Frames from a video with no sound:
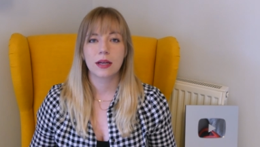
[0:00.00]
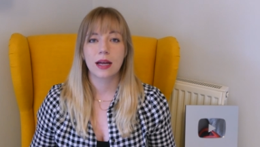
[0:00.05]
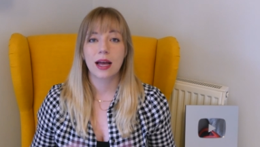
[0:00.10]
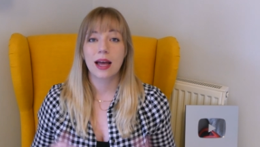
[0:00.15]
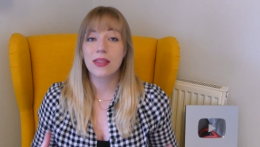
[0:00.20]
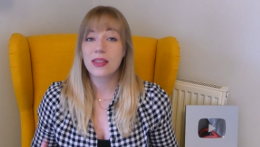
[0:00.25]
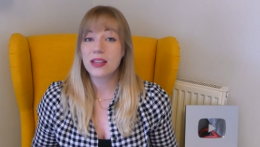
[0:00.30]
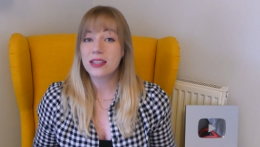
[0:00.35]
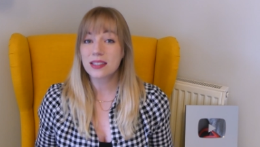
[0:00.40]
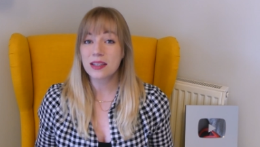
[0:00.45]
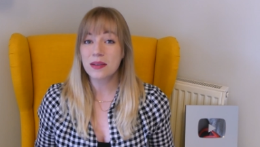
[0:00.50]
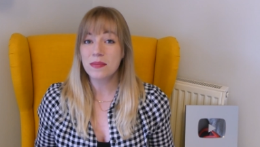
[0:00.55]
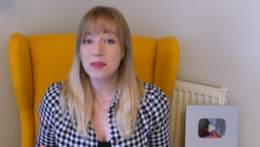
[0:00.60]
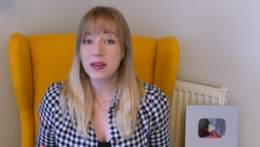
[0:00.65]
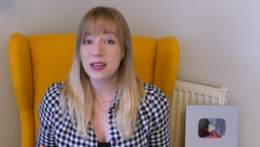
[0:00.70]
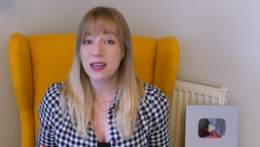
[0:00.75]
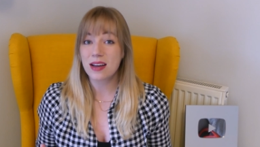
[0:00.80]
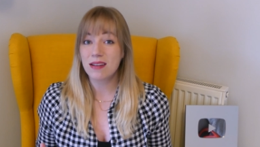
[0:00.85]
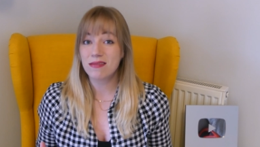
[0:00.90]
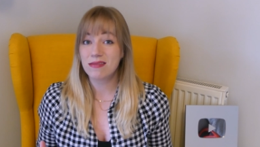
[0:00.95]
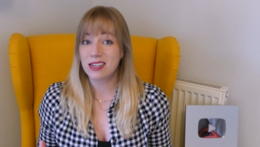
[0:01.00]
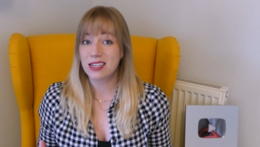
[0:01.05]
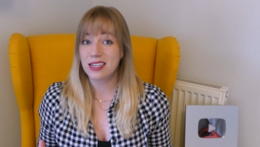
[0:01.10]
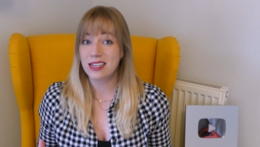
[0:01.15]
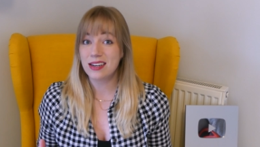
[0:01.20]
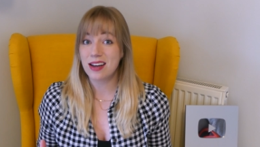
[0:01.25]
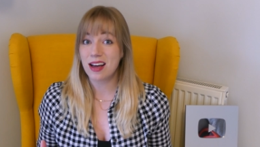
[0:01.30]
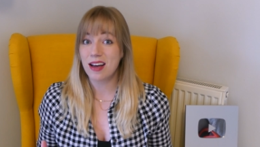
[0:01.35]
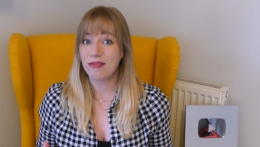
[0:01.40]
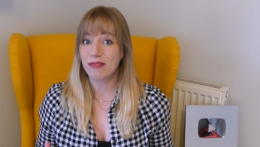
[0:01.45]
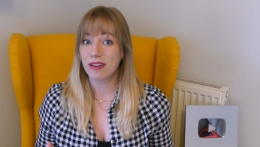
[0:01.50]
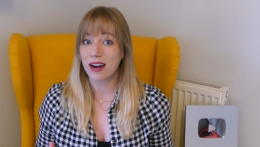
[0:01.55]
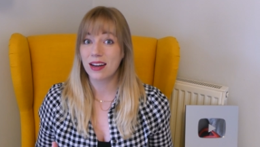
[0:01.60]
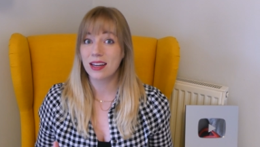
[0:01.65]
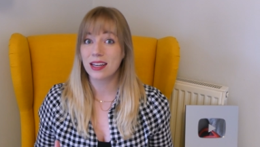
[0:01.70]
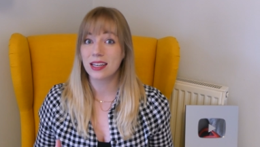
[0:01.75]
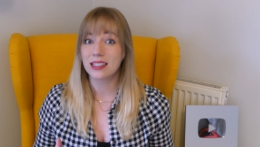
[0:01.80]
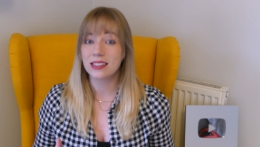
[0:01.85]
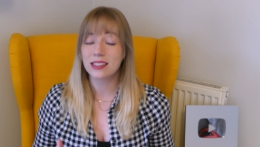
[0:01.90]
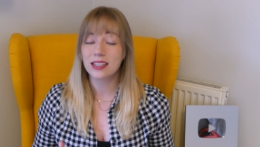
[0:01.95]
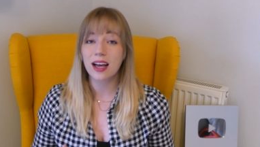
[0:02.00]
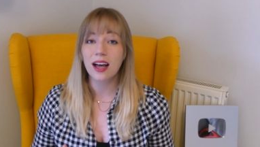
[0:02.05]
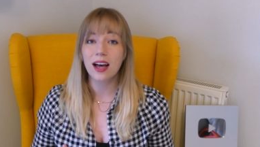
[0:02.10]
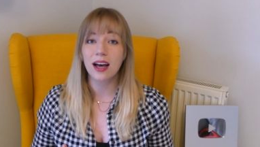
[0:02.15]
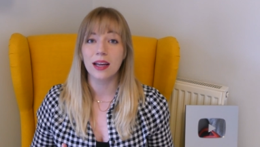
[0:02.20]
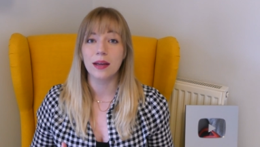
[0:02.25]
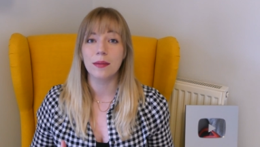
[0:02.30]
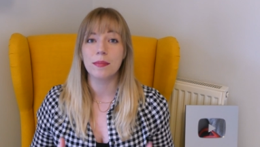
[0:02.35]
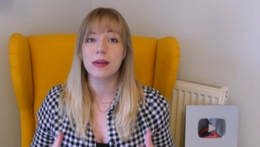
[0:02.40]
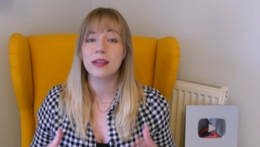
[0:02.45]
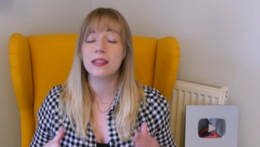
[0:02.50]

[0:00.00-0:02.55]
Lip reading: And this can be a really nerve-wracking time,